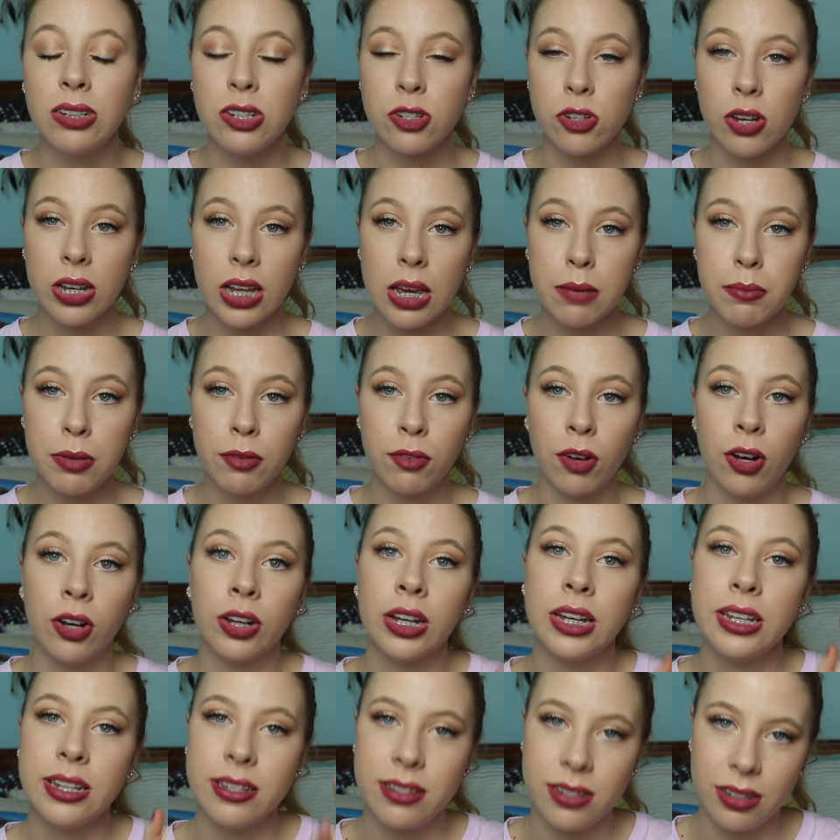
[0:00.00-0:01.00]
Don't get me
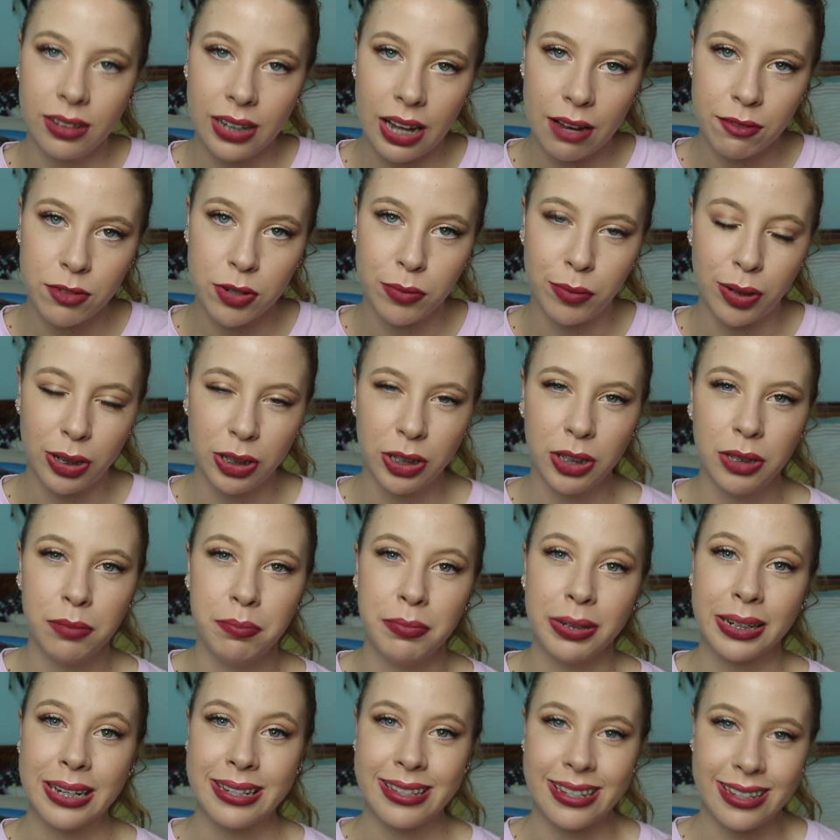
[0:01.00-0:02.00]
wrong, you still have to wash
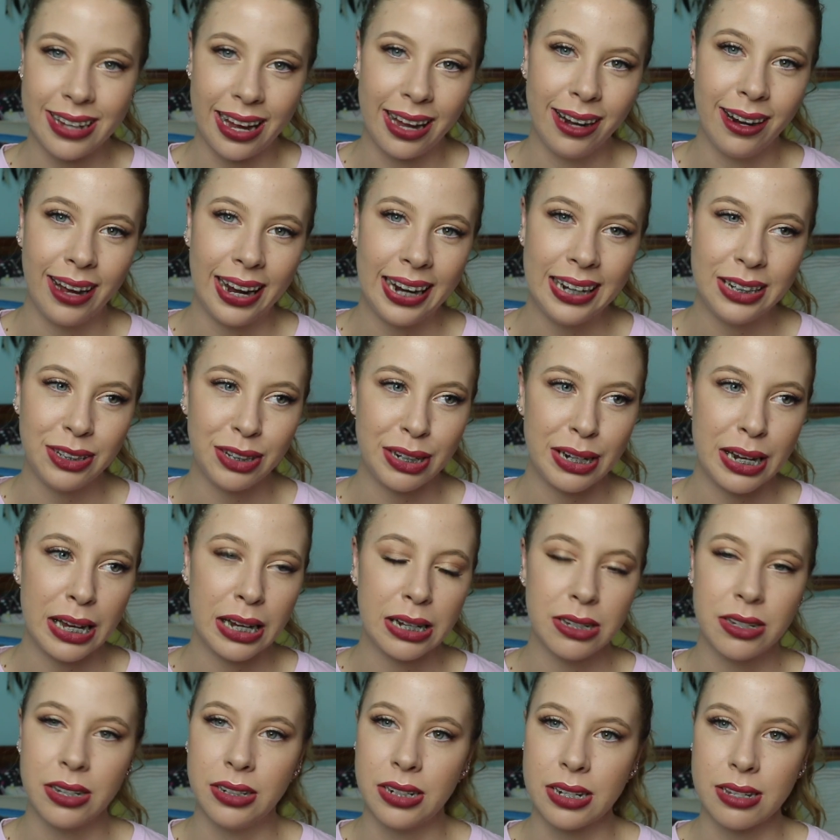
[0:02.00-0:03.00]
them because it's
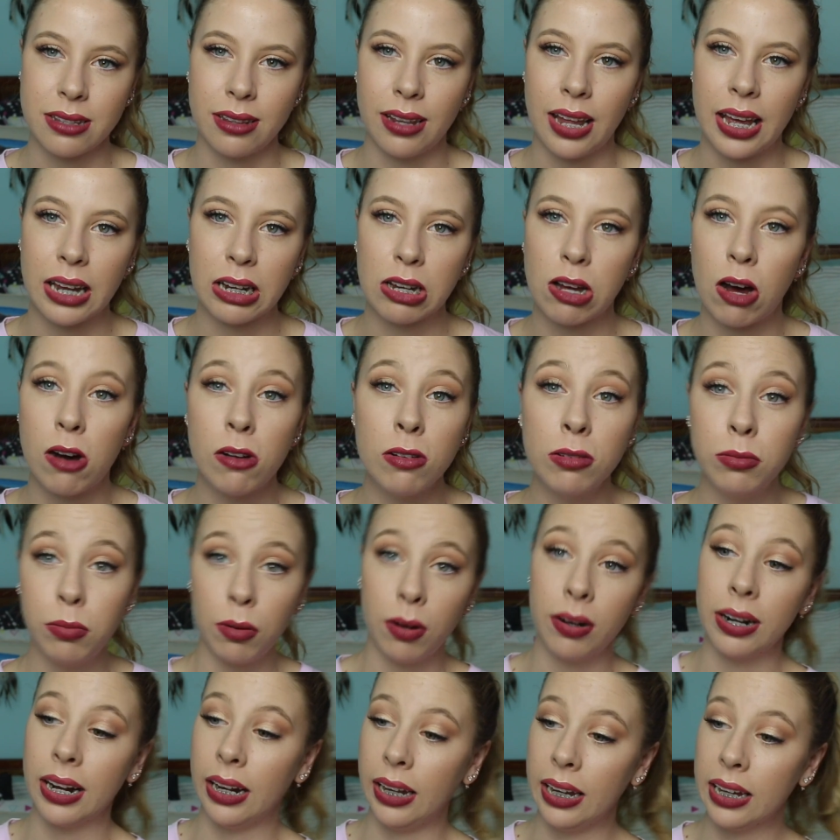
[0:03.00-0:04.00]
unhygienic to just let cold
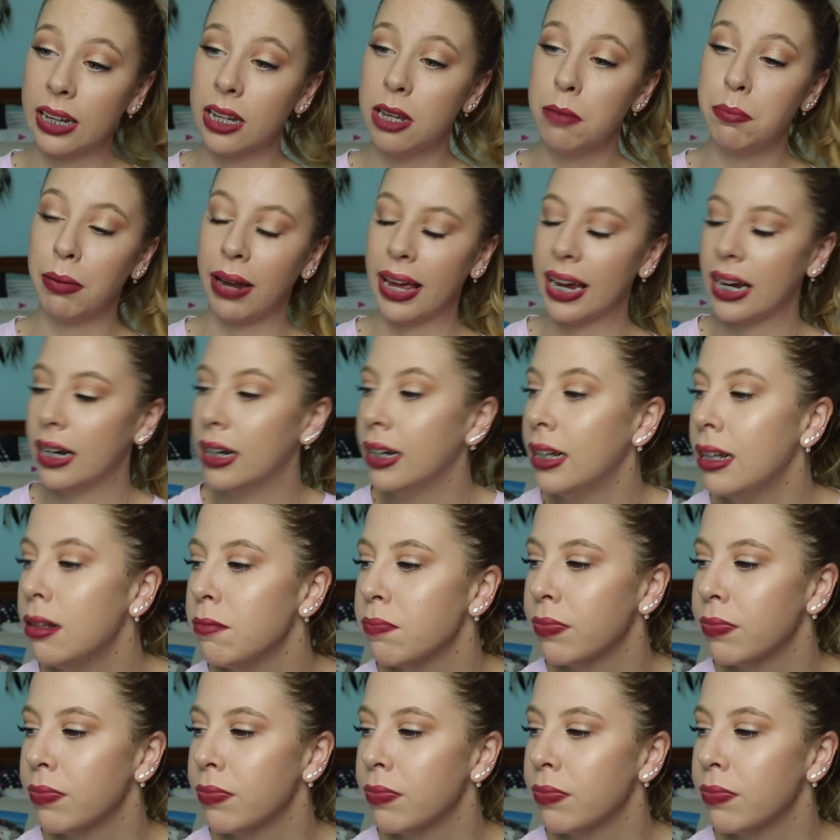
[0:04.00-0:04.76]
water lick your plate.